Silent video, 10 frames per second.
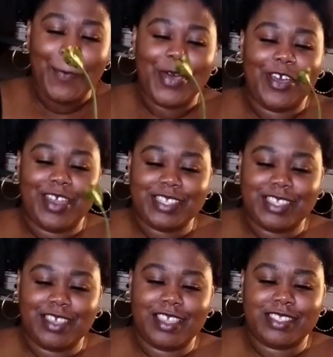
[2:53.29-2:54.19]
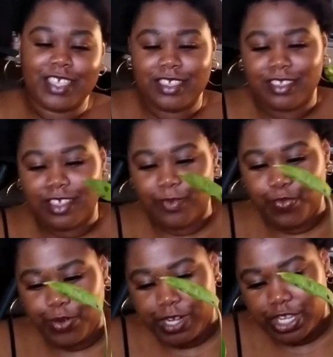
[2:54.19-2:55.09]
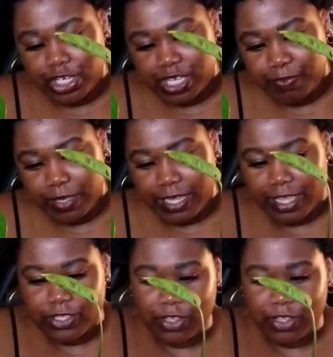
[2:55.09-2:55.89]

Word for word: But honestly, it's like a pretty cheap plant,